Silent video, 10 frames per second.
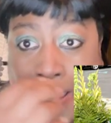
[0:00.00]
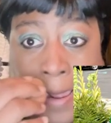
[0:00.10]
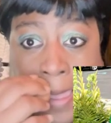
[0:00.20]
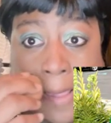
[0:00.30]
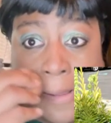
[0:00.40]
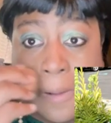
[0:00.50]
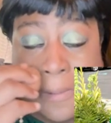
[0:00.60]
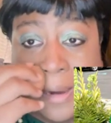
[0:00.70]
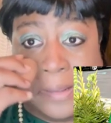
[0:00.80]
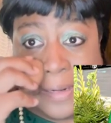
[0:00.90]
has no
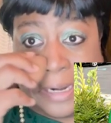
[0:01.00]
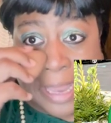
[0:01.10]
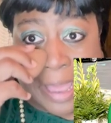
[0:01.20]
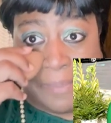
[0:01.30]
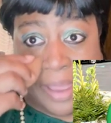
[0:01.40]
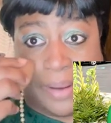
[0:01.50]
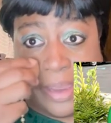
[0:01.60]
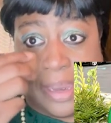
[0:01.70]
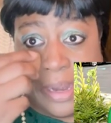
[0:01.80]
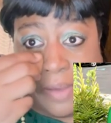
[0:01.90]
reason to lie about
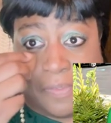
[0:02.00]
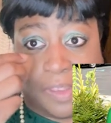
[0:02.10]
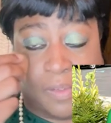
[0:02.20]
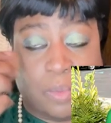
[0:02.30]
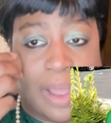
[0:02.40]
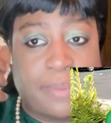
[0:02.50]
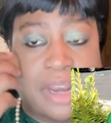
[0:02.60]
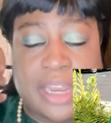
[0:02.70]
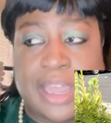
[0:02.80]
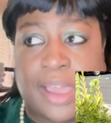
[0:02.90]
any of this. Why would
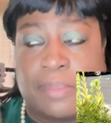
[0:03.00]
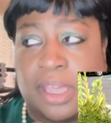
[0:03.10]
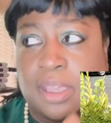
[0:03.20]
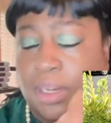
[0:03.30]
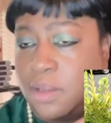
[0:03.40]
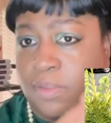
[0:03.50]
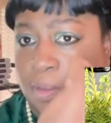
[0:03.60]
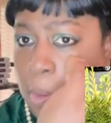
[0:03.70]
I lie about any of this?